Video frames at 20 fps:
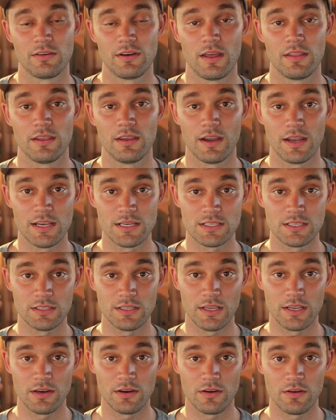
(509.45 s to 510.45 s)
Now the
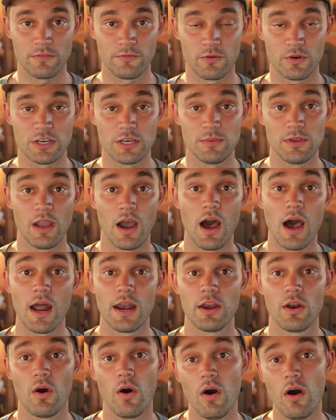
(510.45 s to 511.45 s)
isolator, for it to be on
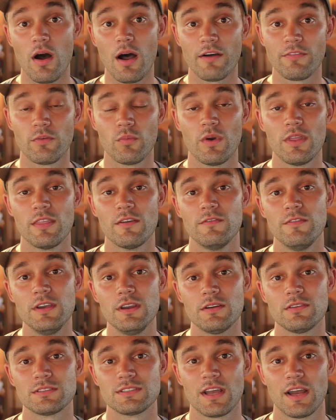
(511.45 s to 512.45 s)
and off when the
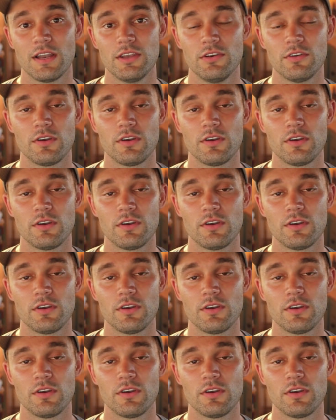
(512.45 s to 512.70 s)
vehicle's on,